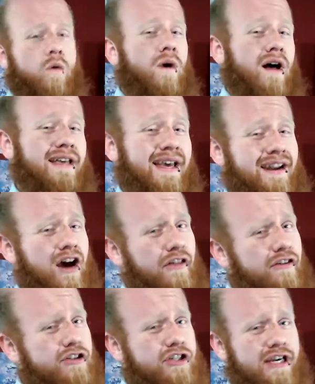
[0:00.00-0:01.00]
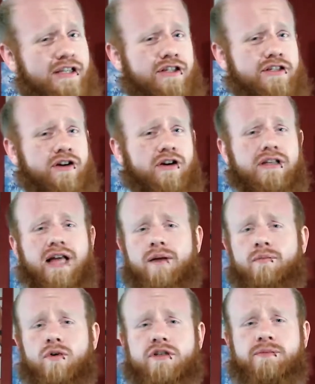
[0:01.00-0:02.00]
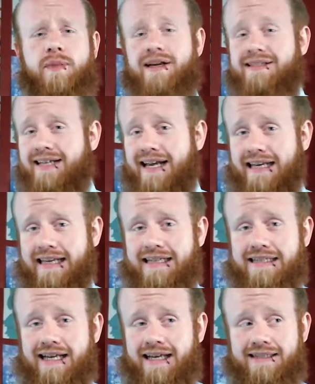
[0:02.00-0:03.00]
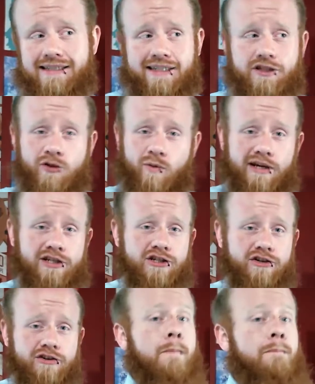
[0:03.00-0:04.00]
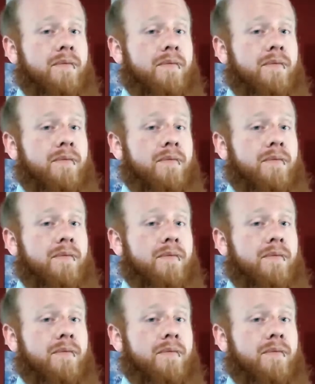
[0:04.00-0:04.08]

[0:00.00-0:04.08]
While yet other changes are a lot more spontaneous and situational,